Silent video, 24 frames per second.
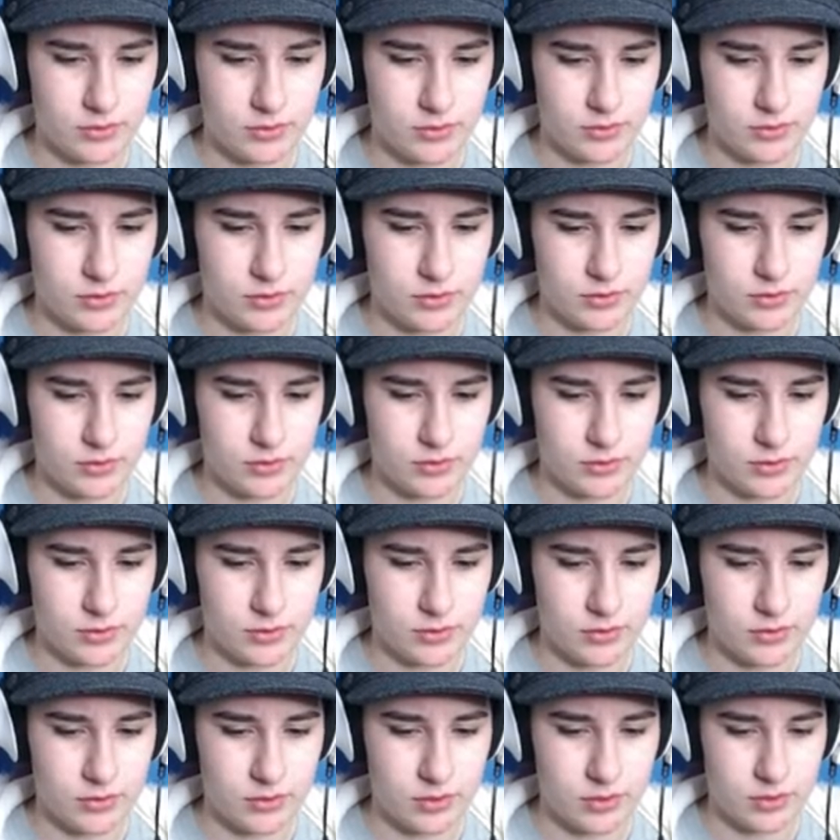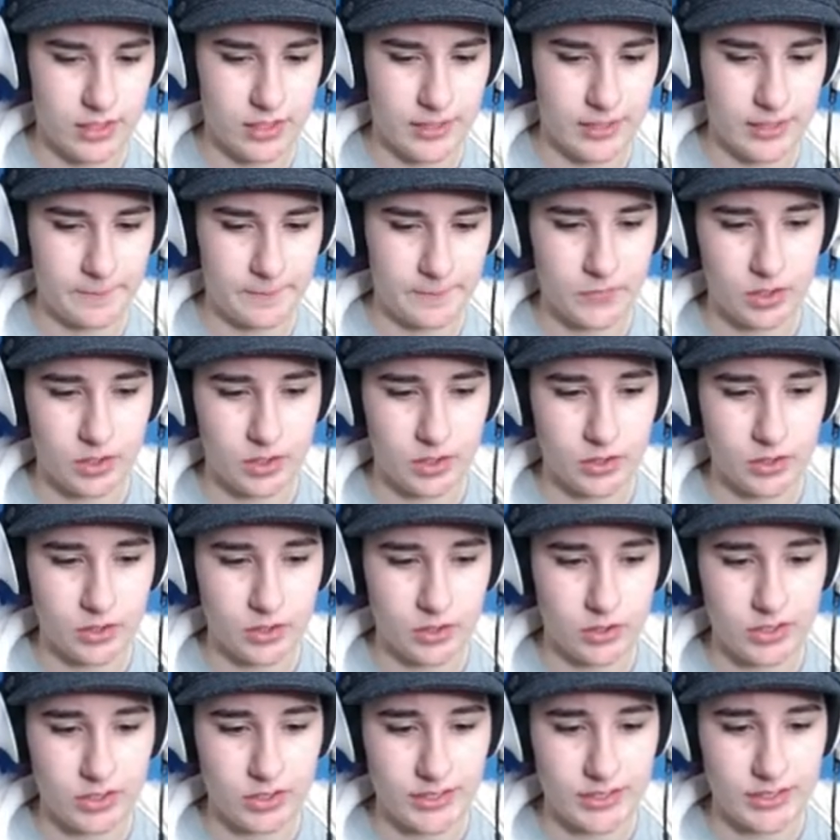Okay, you need to get up.
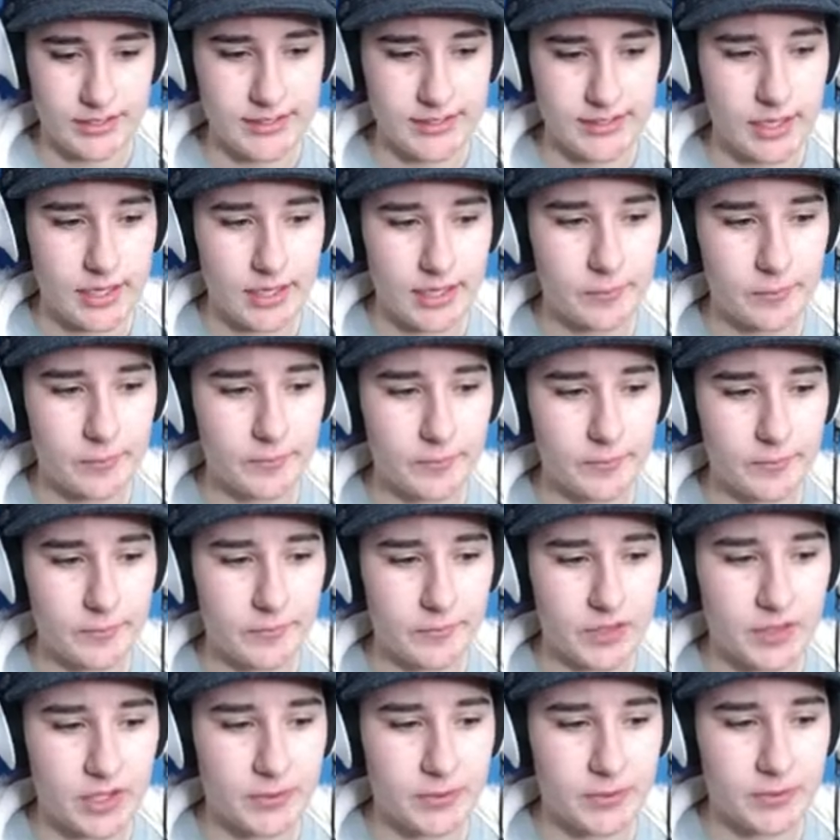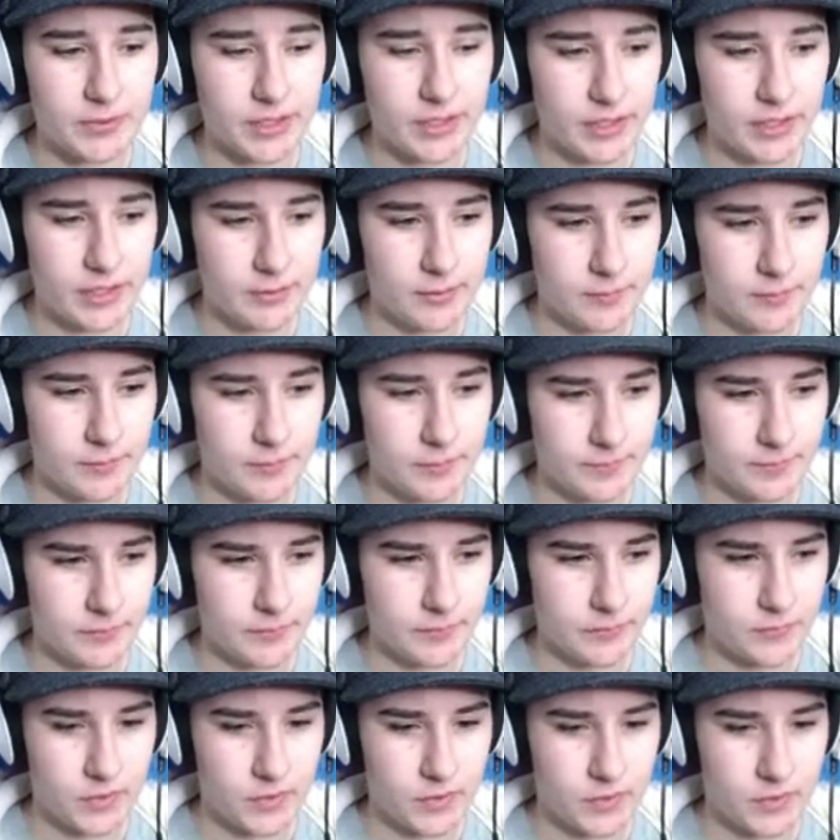Get up. Go to
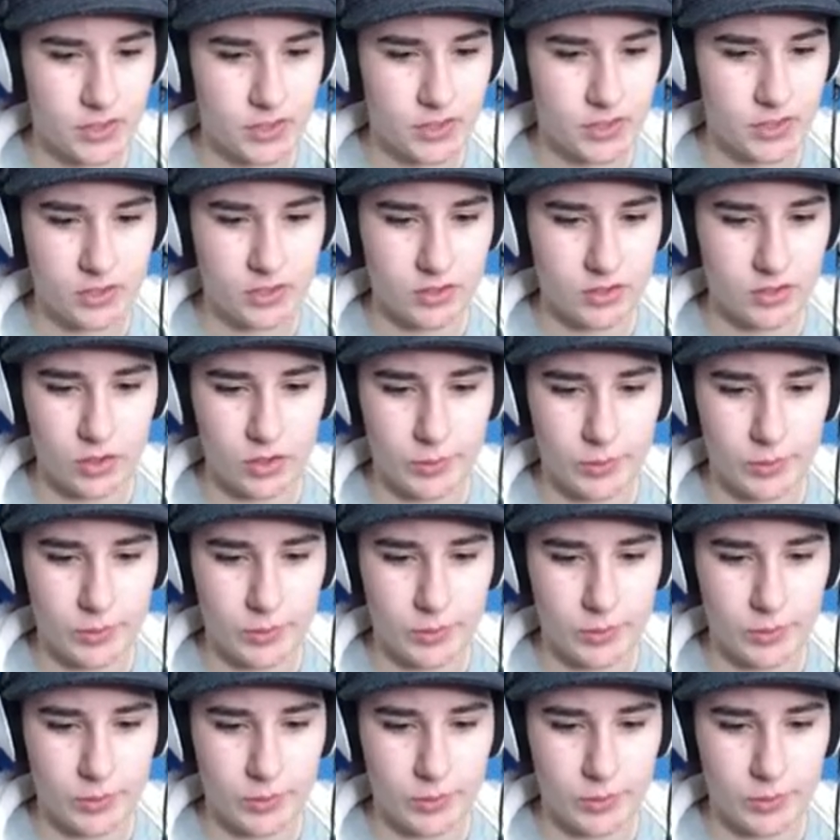work. Alright, good job.